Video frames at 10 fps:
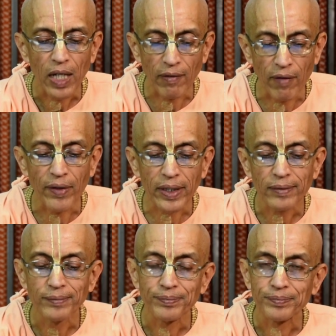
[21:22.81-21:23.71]

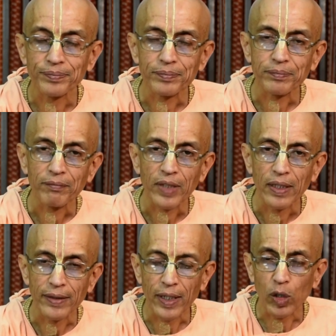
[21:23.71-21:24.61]
However,
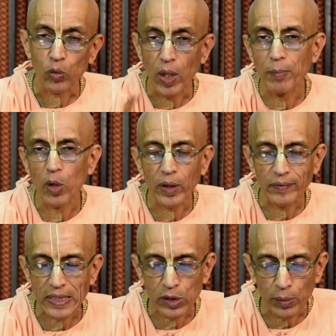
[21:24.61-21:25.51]
they got one more
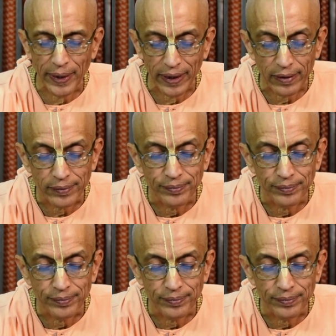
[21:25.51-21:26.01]
request to make.